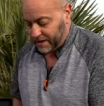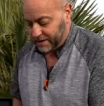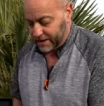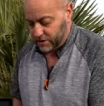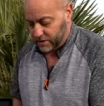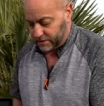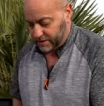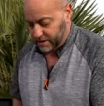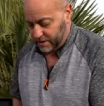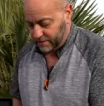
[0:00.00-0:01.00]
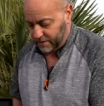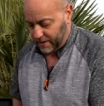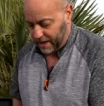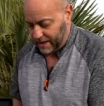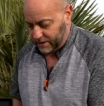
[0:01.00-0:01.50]
And again, you got the, the,
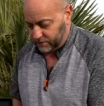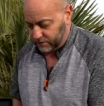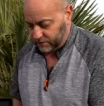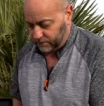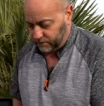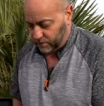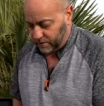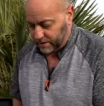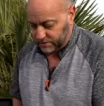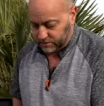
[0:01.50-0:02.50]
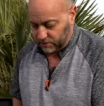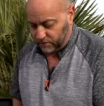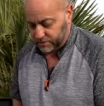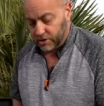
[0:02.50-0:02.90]
the, handle for it and so forth.